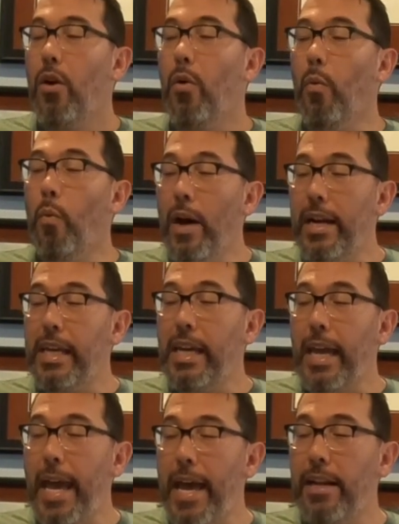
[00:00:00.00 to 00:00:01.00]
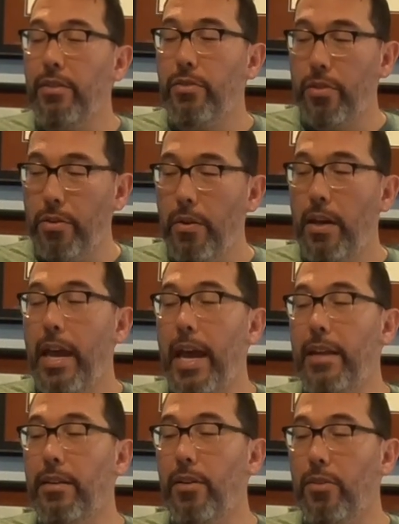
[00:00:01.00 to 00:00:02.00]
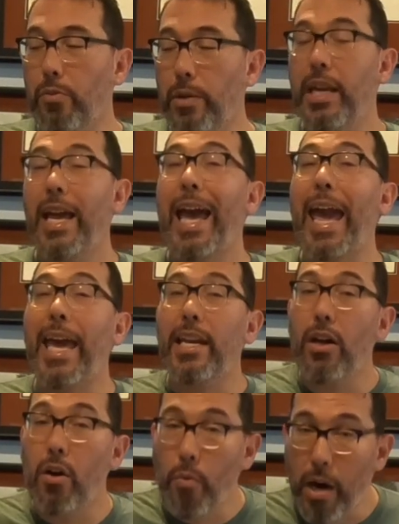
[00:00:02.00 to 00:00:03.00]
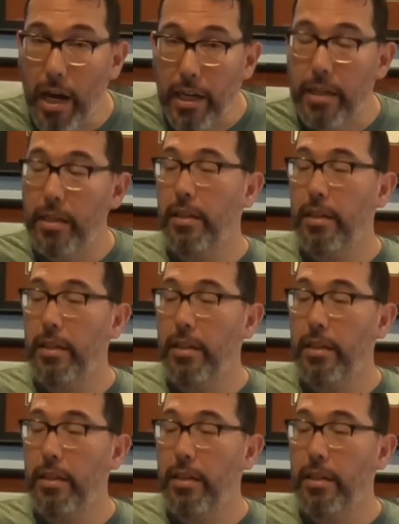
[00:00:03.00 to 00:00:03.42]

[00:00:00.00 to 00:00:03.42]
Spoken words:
1 E and 2, and 3, and 1.